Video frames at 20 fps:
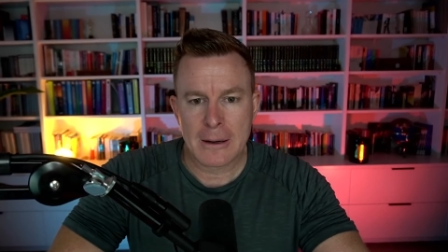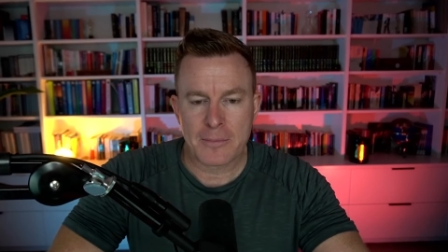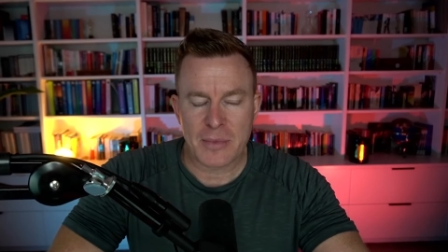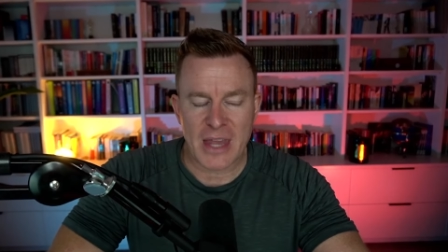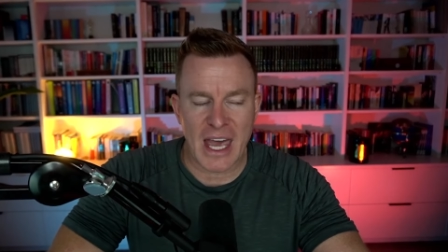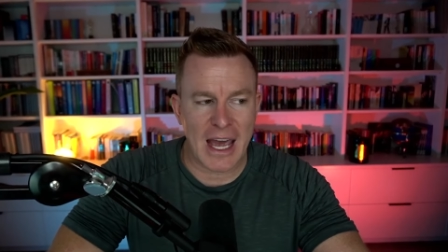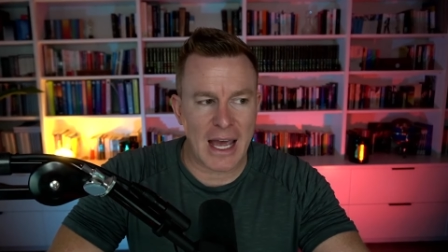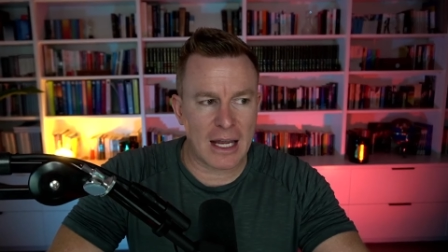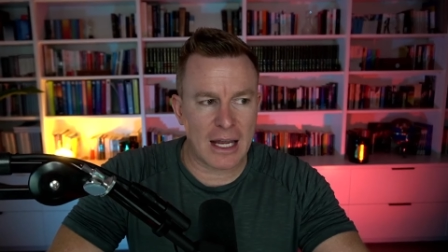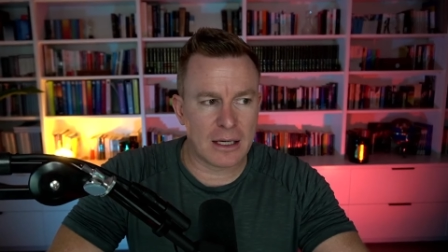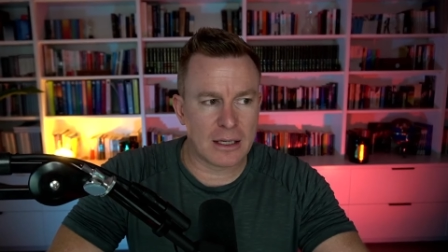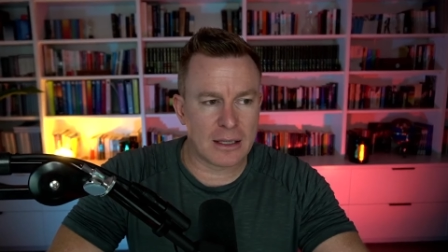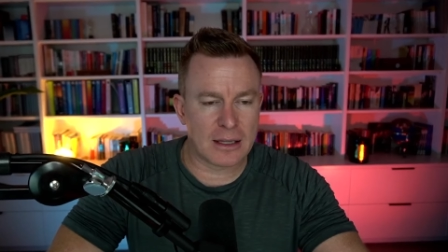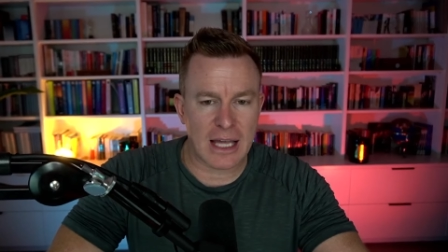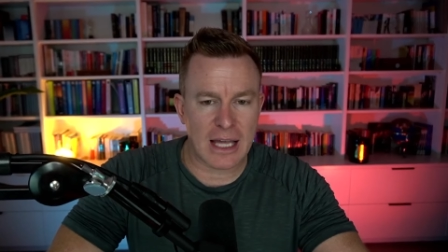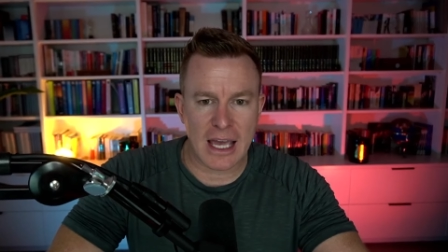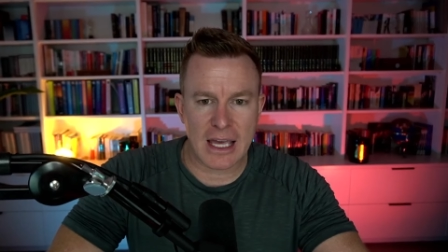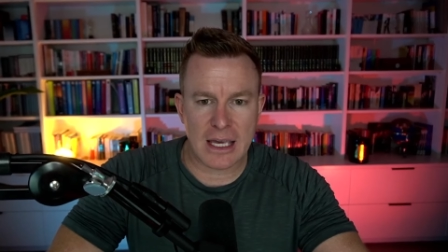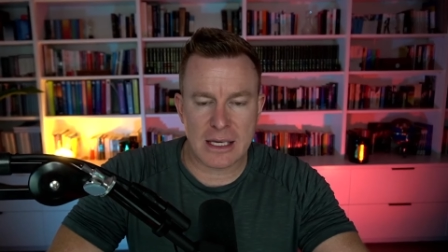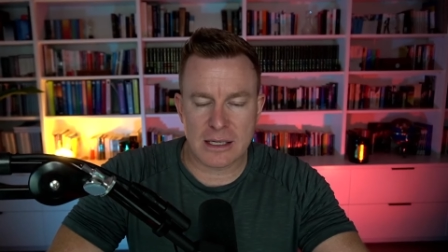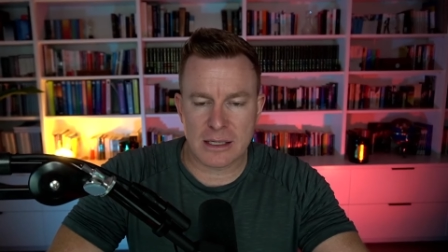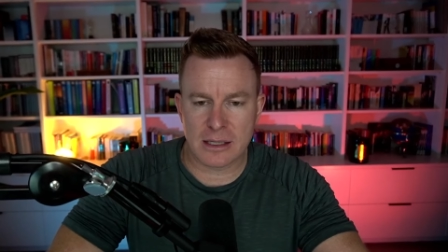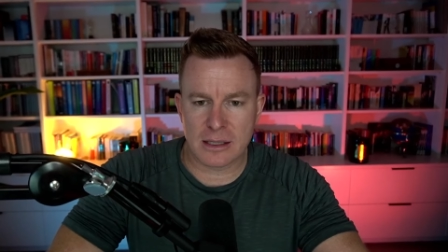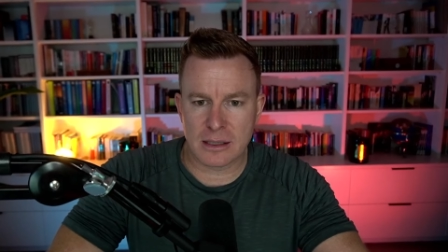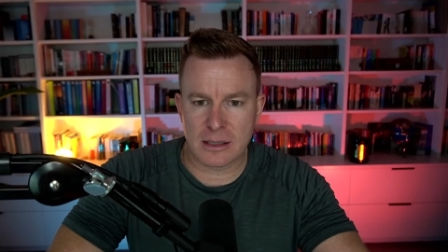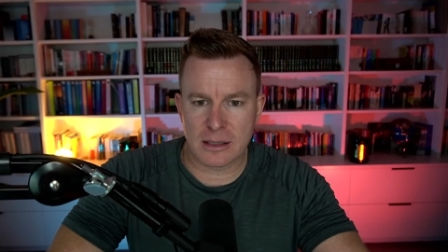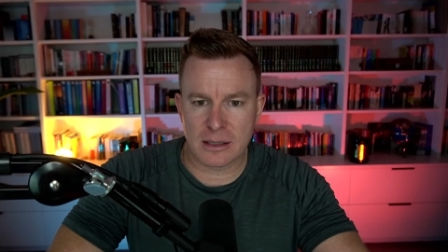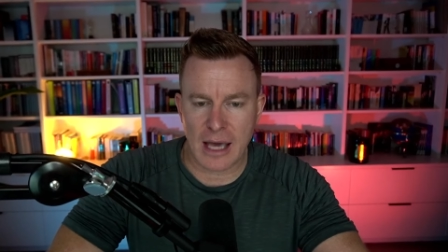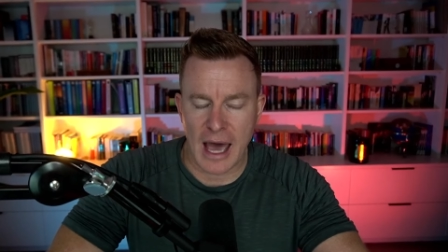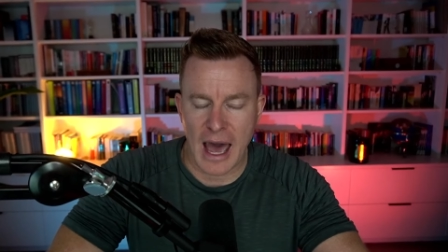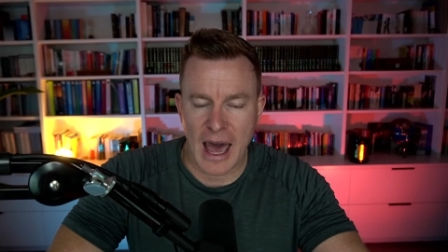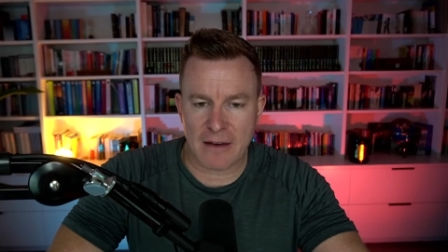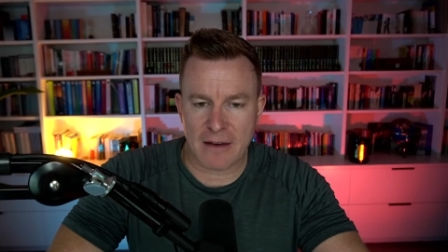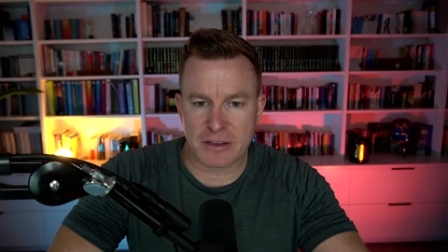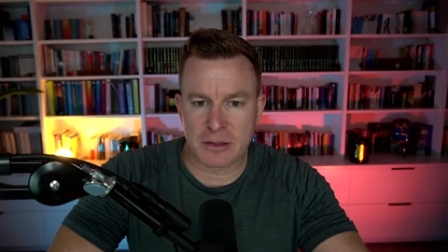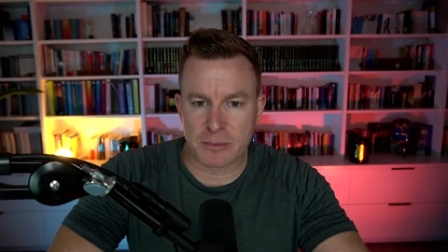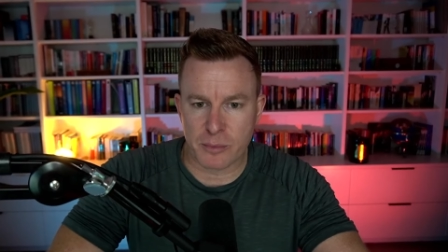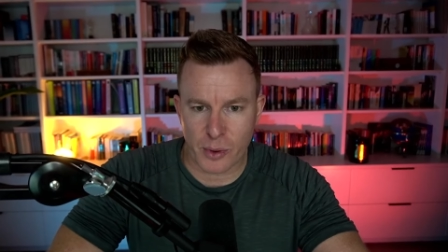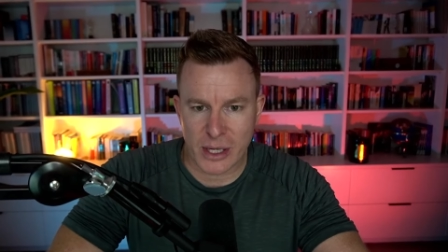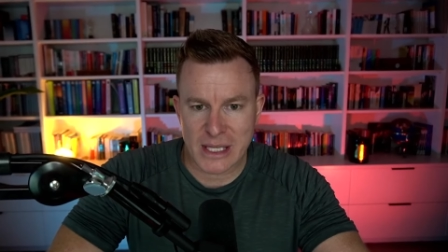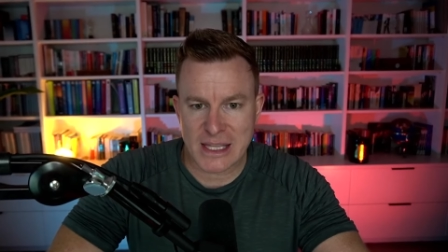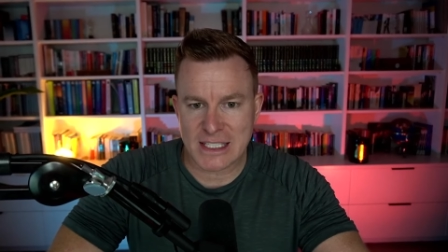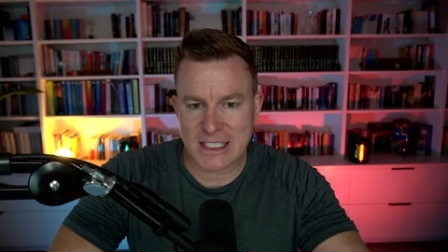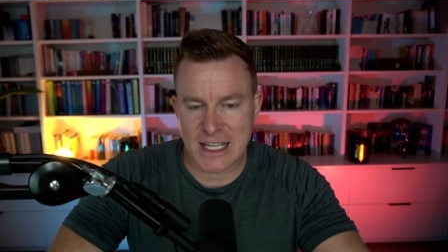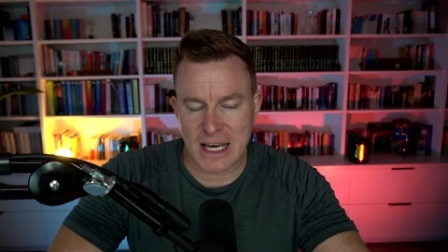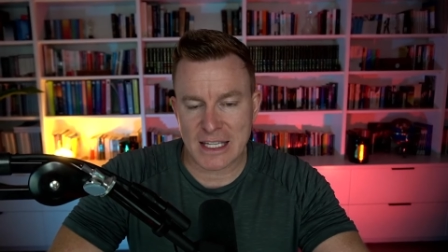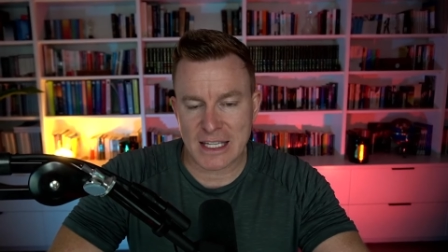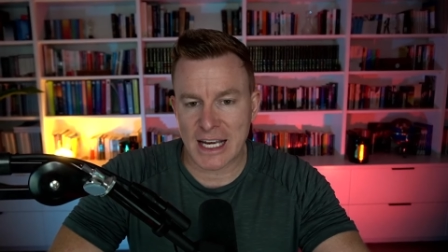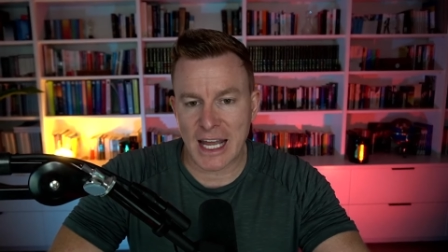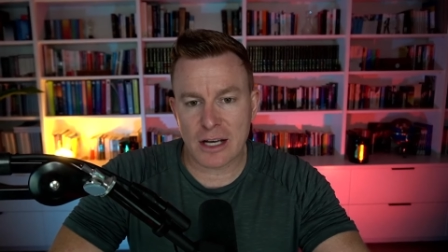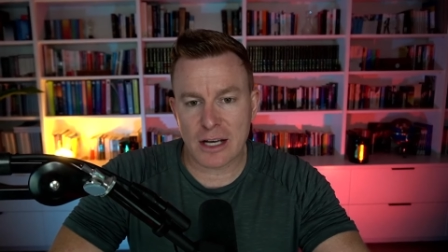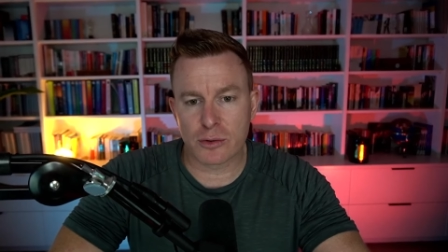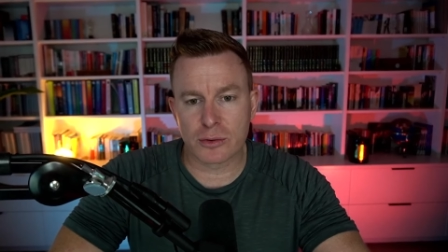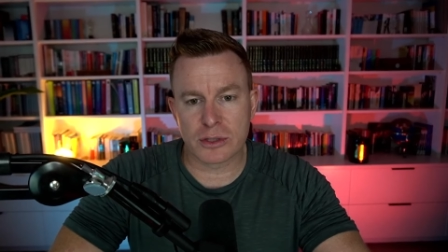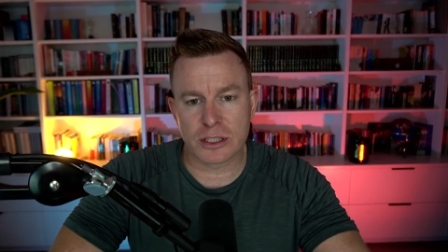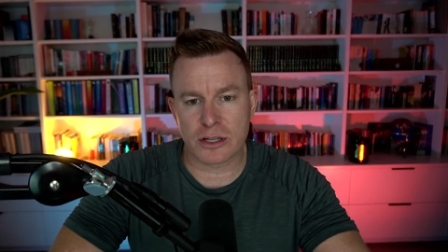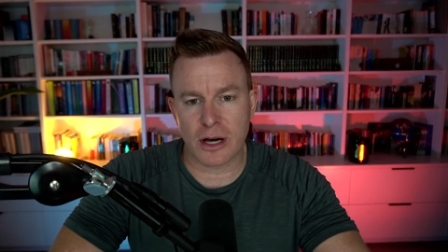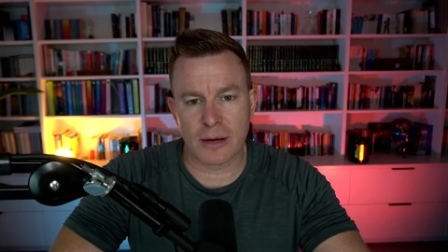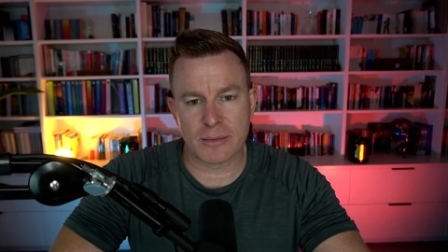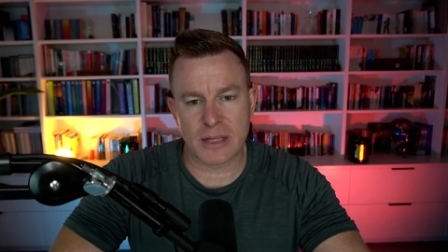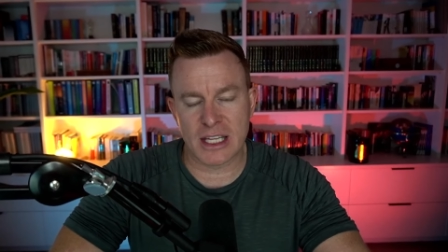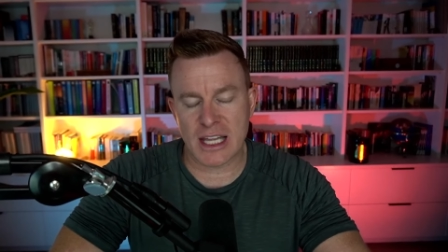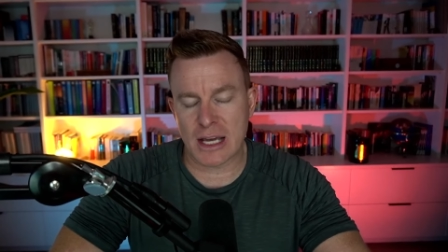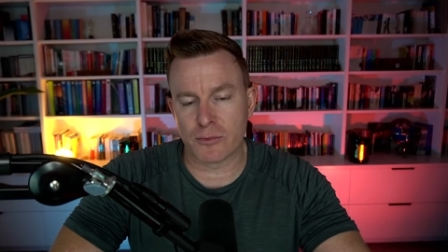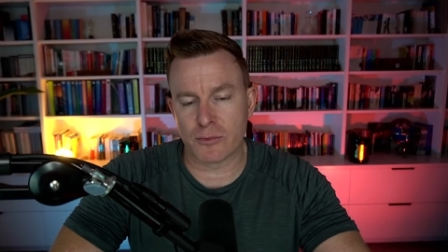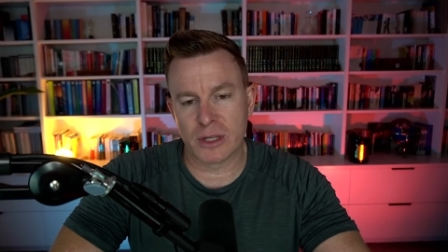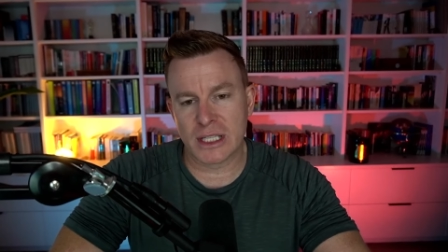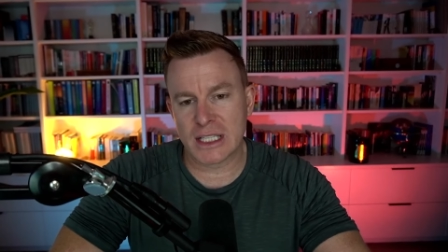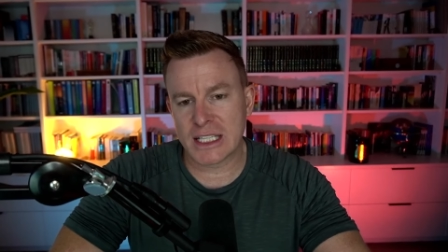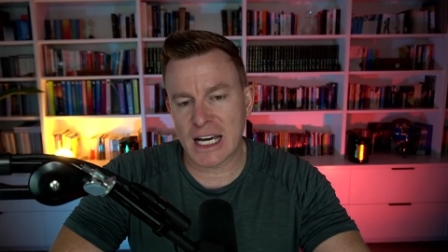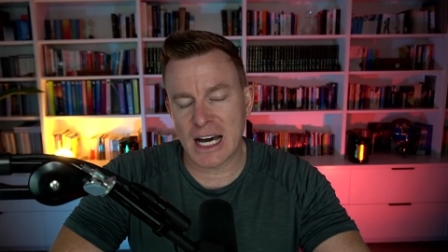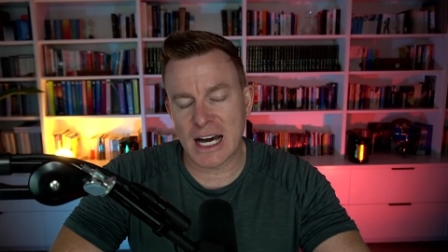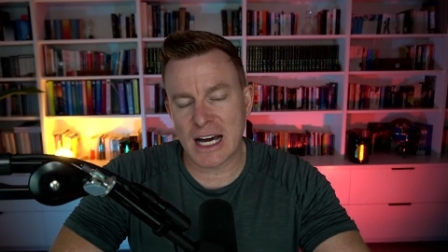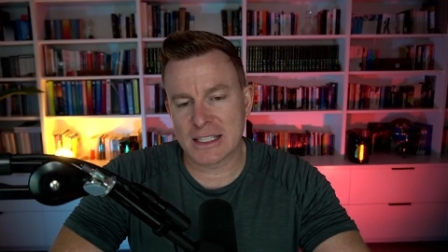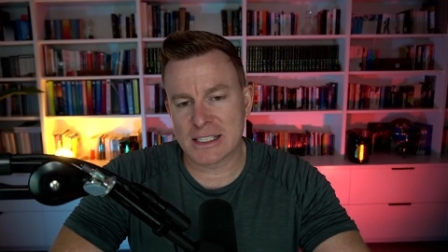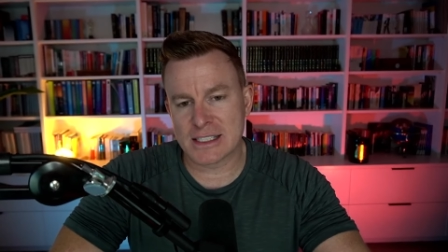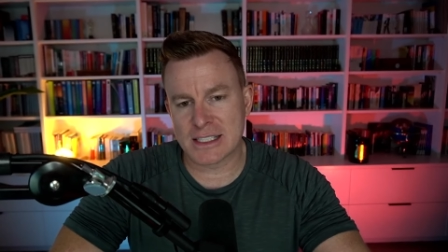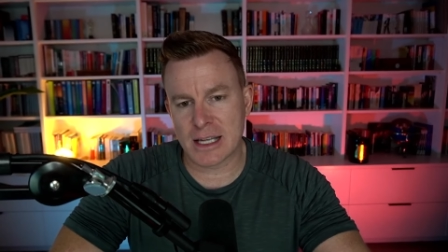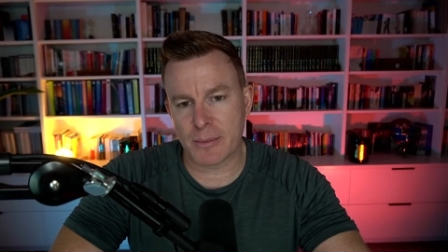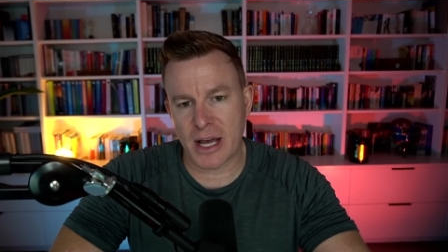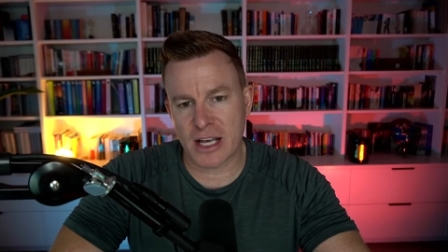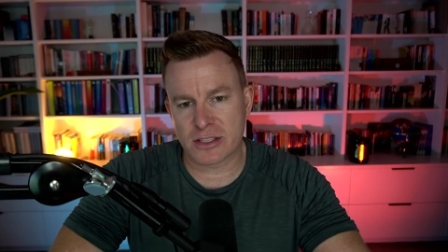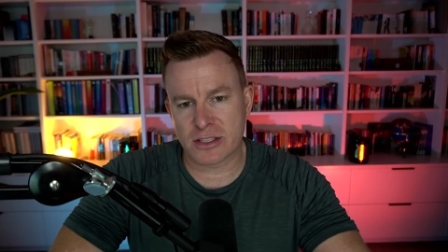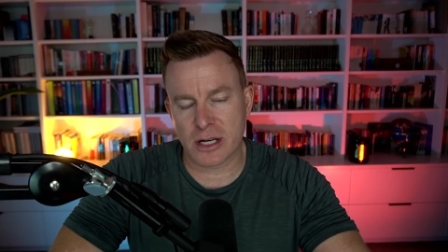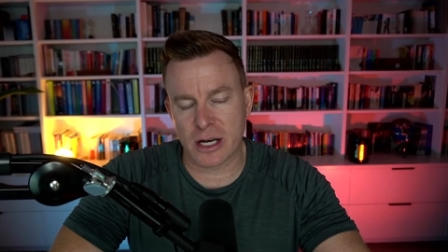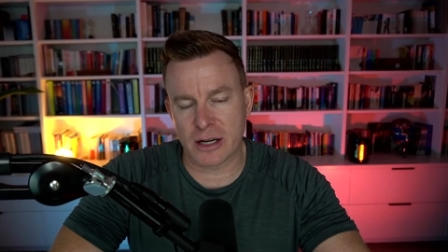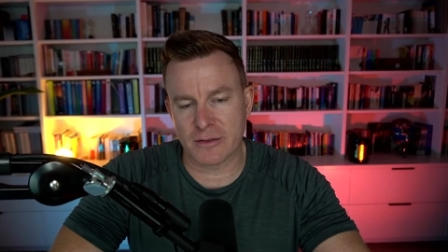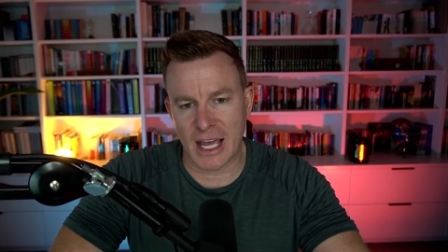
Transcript: and they have them breathing down their neck all the time that they really can't step outside of